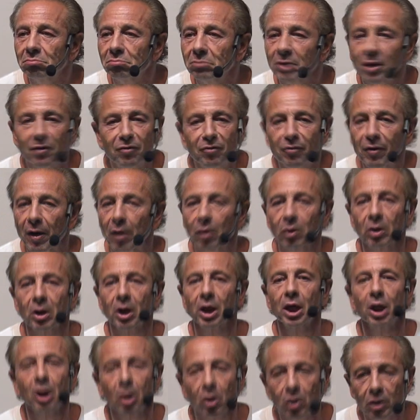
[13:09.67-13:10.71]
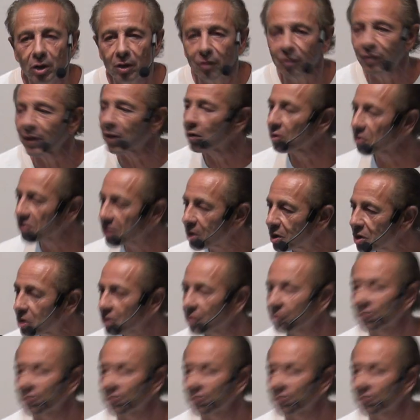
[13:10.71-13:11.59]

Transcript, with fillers: You felt ill, you felt this, you